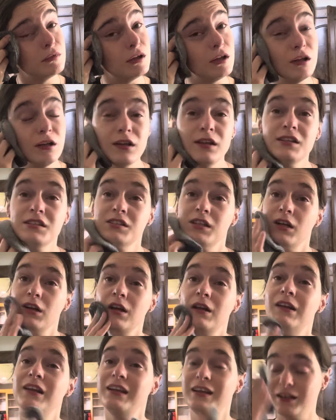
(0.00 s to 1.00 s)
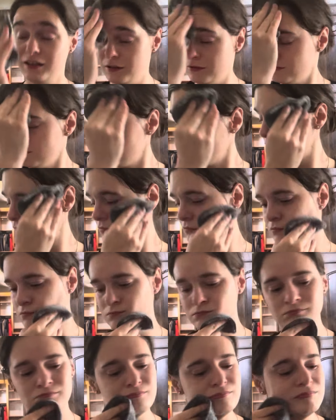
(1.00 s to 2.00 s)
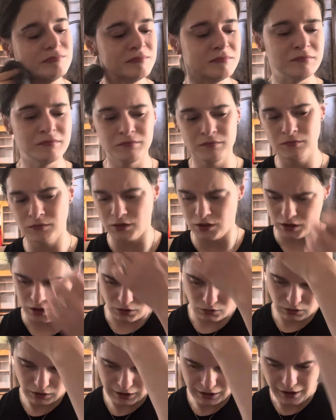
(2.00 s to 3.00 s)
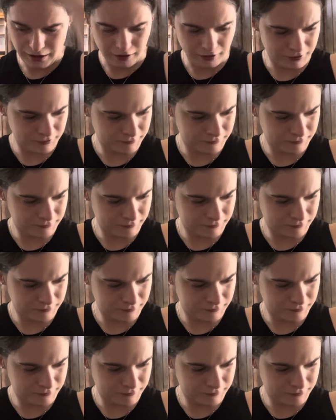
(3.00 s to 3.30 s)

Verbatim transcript: At least they're clean. Okay.